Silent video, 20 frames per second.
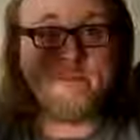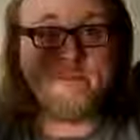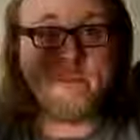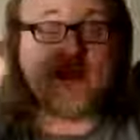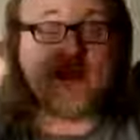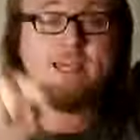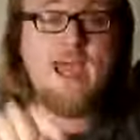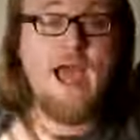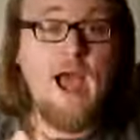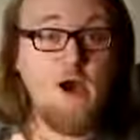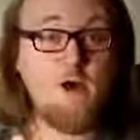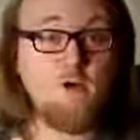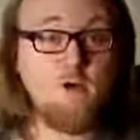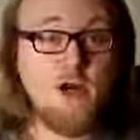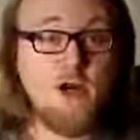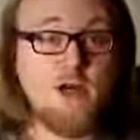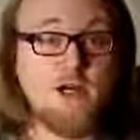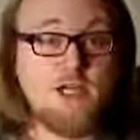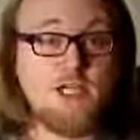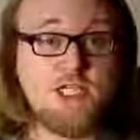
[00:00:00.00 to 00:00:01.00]
That's how it
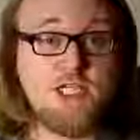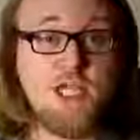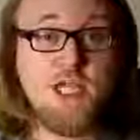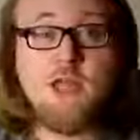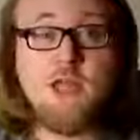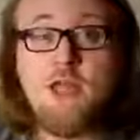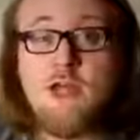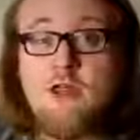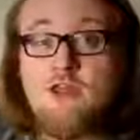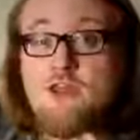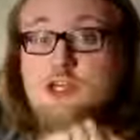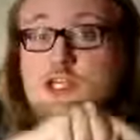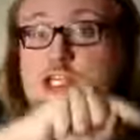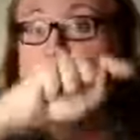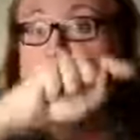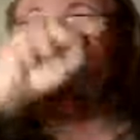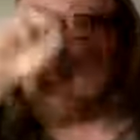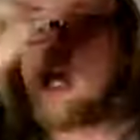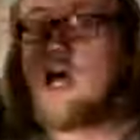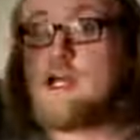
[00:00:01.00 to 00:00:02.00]
works. The
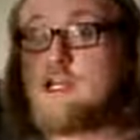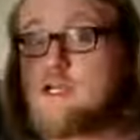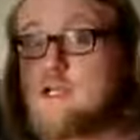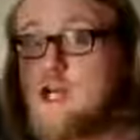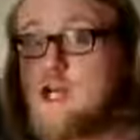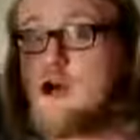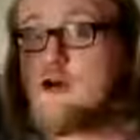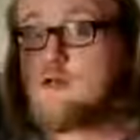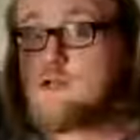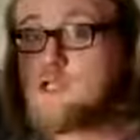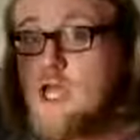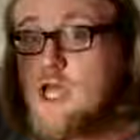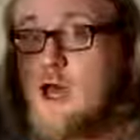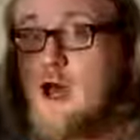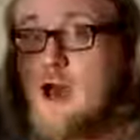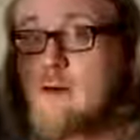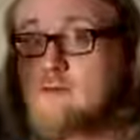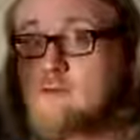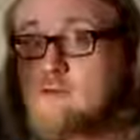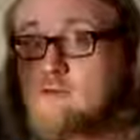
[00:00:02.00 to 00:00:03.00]
sun goes
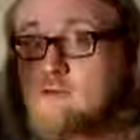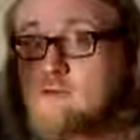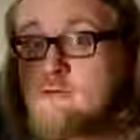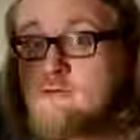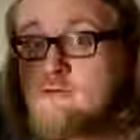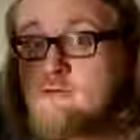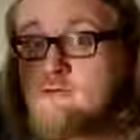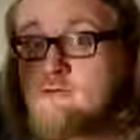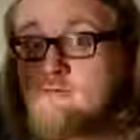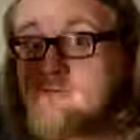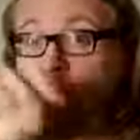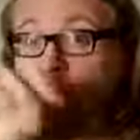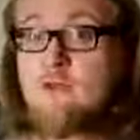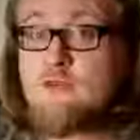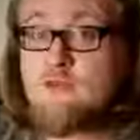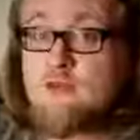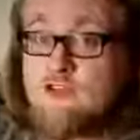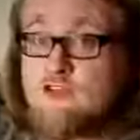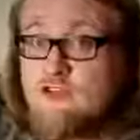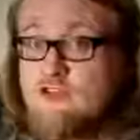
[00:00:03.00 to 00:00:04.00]
up.
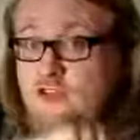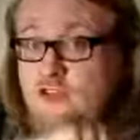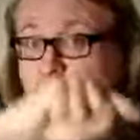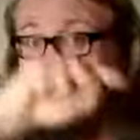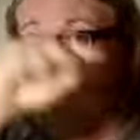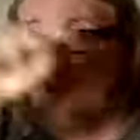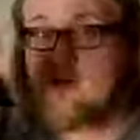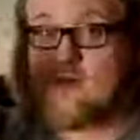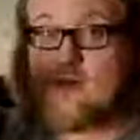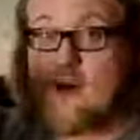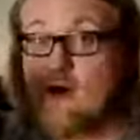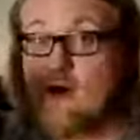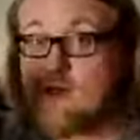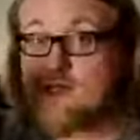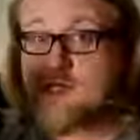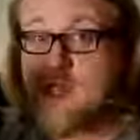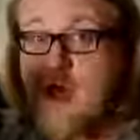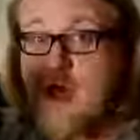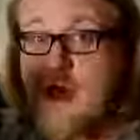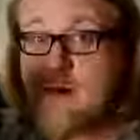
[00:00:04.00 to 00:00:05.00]
The sun
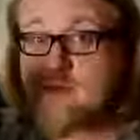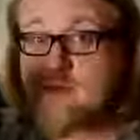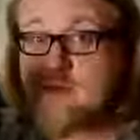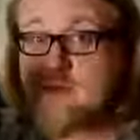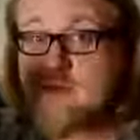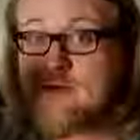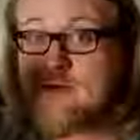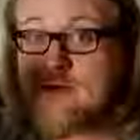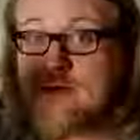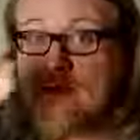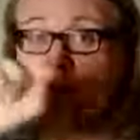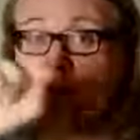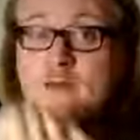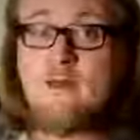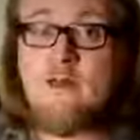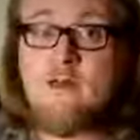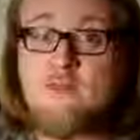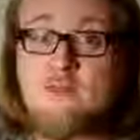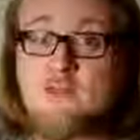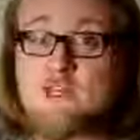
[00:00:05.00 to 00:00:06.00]
goes up
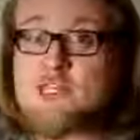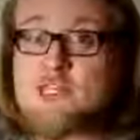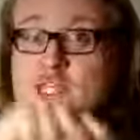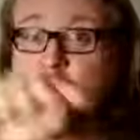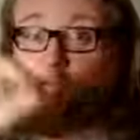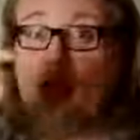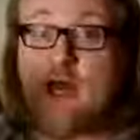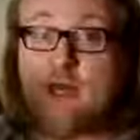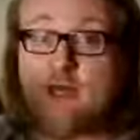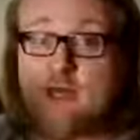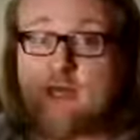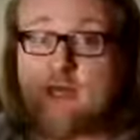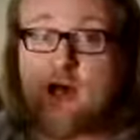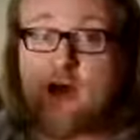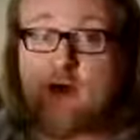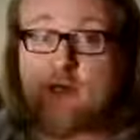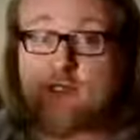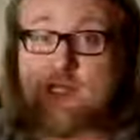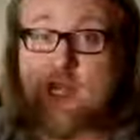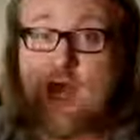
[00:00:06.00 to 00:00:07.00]
the sun
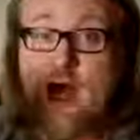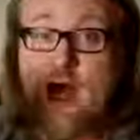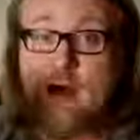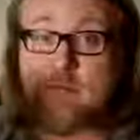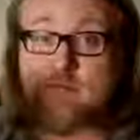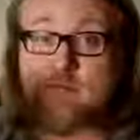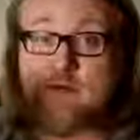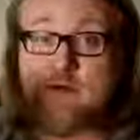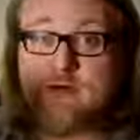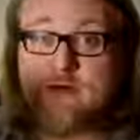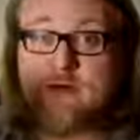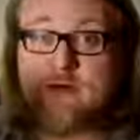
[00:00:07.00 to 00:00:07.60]
goes up.